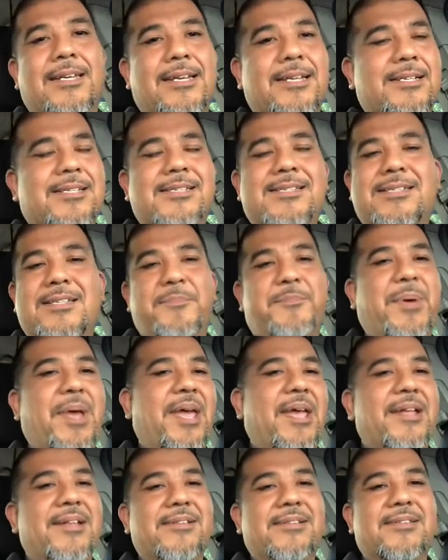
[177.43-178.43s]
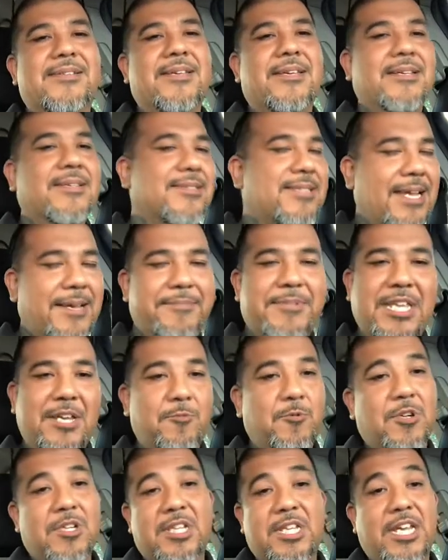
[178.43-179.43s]
It just depends. Same
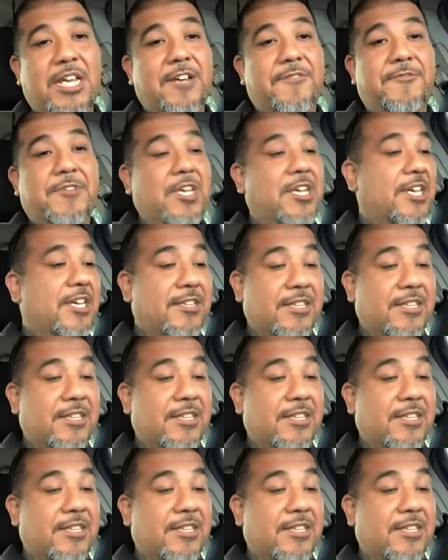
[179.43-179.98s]
thing with Lyft.